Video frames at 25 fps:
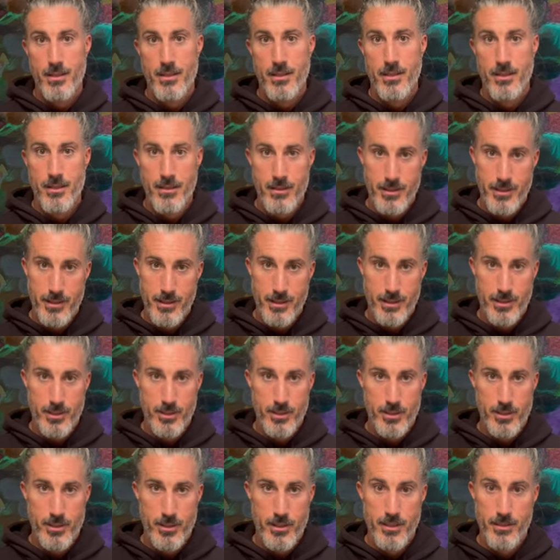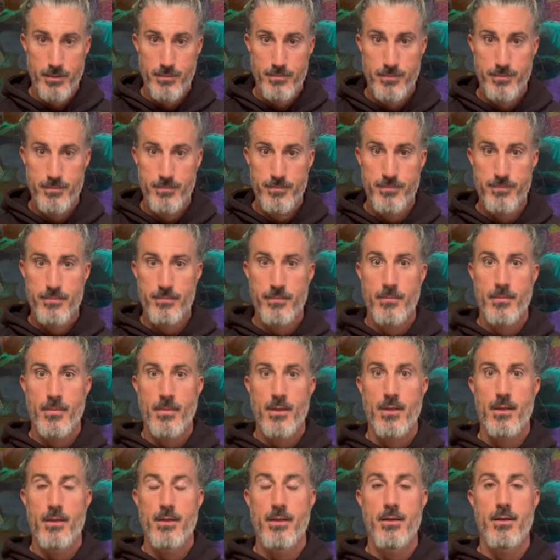addiction,
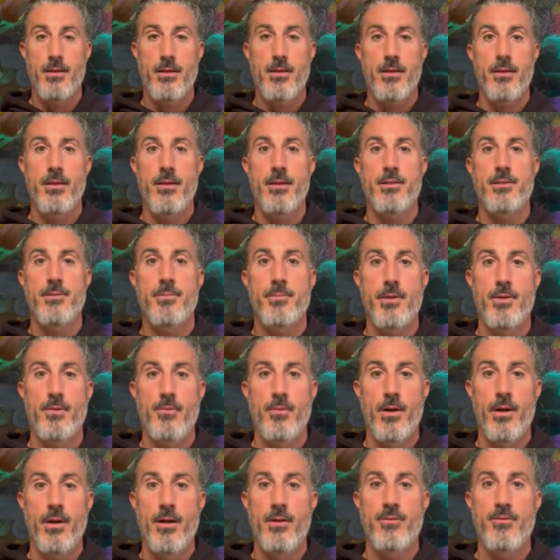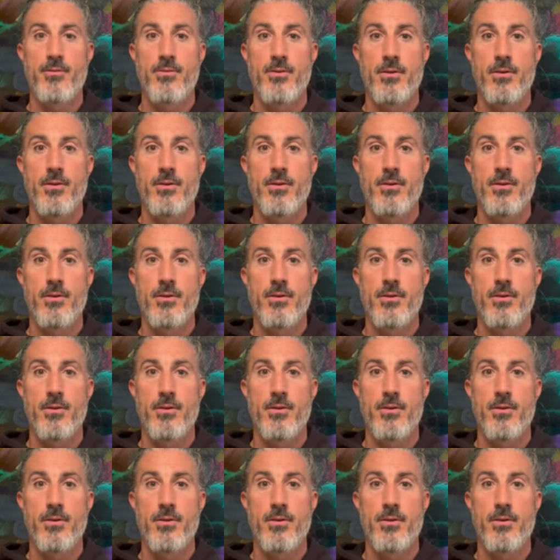it's been rough.